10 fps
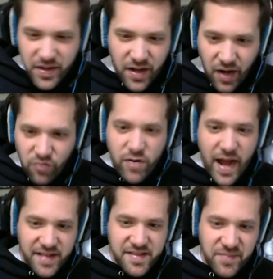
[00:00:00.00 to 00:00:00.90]
Oh,
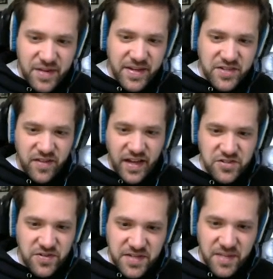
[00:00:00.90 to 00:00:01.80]
rats. I'm going to make sure that
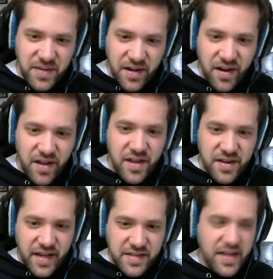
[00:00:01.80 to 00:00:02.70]
shows up here
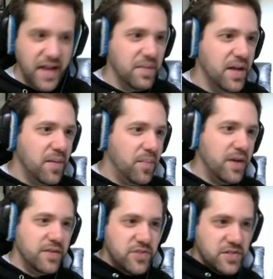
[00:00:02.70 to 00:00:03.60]
next time.
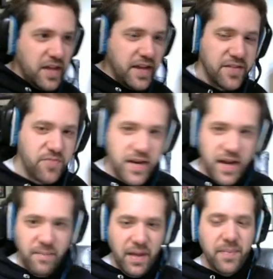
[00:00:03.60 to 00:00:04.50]
But just like it's written
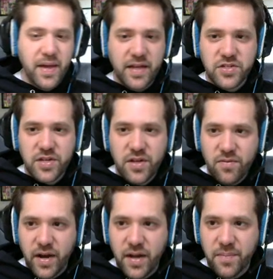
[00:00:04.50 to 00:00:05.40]
on my page
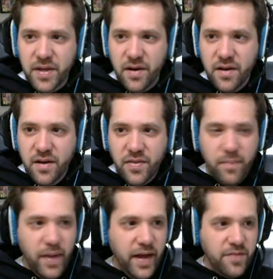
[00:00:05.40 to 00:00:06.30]
right up here, the
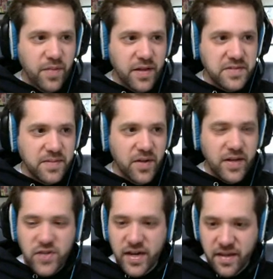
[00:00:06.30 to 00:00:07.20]
minus plus symbol, I
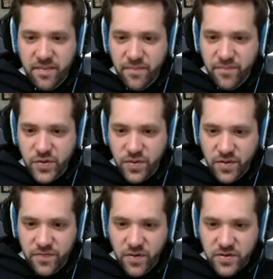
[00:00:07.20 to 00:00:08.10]
tried to do a
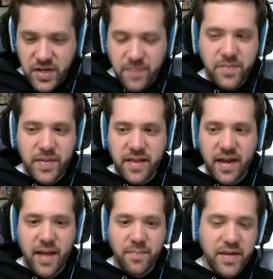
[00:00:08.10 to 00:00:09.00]
little Photoshop to make that
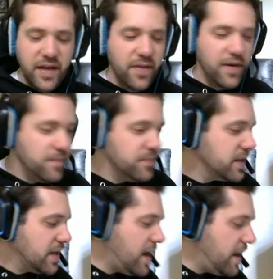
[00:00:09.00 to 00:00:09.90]
happen down there.
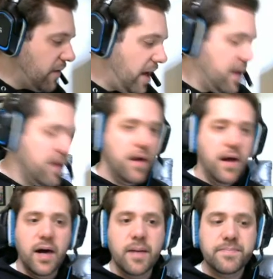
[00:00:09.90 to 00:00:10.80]
Anyway,
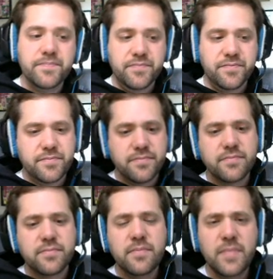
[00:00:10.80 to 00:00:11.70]

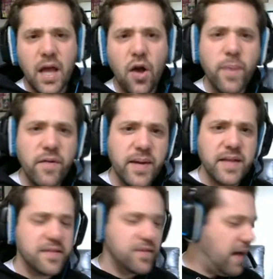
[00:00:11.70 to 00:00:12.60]
hope
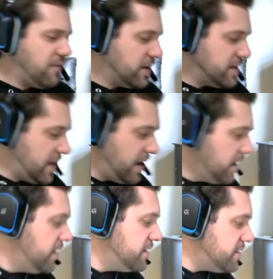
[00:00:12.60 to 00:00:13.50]
everybody's having a good day.
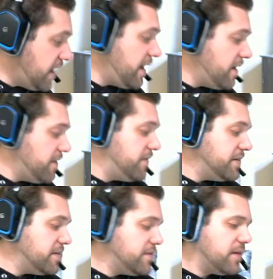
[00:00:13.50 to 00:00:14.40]
Today,
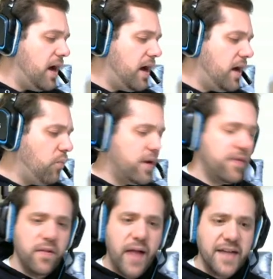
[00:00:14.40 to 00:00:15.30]
this is one of
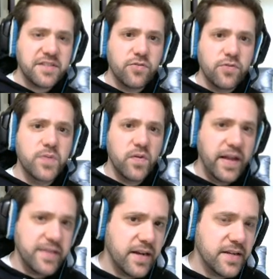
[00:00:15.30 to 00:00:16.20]
the last groups of
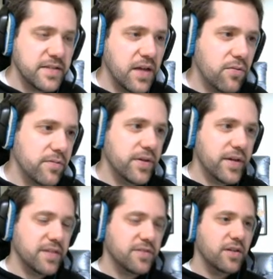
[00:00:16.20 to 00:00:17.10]
identities that we're really
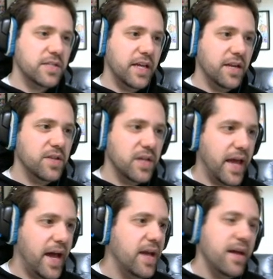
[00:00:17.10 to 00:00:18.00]
going to start taking a look
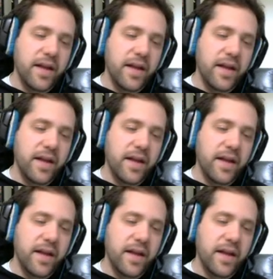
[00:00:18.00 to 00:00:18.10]
at.